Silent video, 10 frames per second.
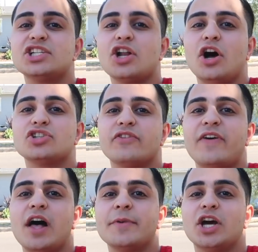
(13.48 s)
sure to also
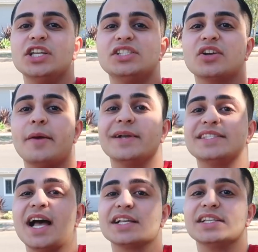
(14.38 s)
follow me on Instagram at
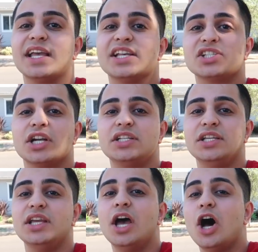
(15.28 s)

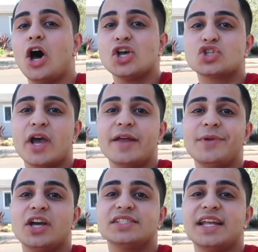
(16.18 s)
ToxicSRT. Also add
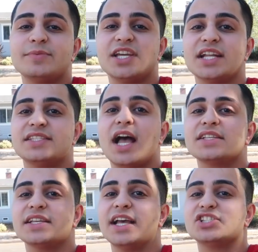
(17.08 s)
me on Snapchat at
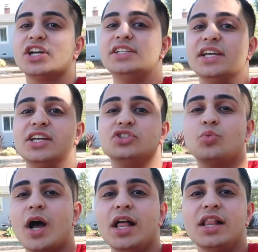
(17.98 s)
ToxicSRT as
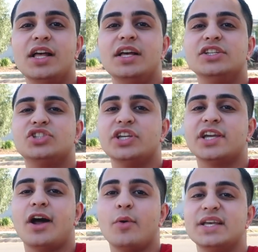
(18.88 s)
well, so you
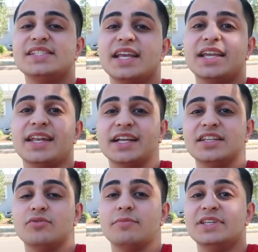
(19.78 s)
can always stay
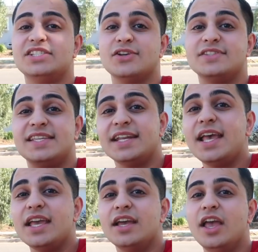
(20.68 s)
connected with me. So
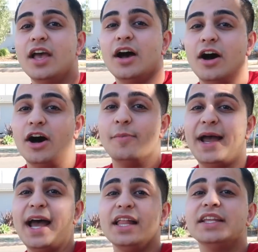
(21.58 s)
today,
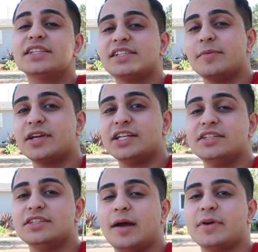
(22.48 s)
Alex, I'm
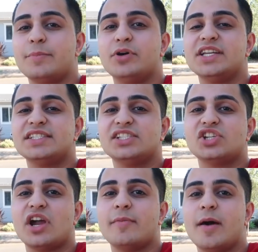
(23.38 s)
gonna put his
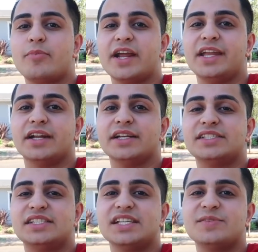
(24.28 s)
Instagram up right here.
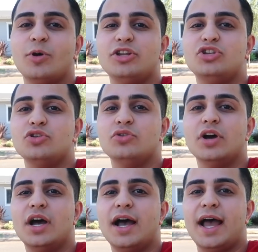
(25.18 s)
It's 6.2
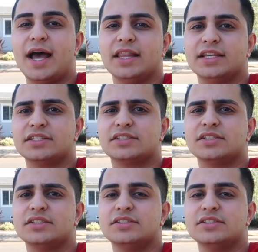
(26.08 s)
Alex.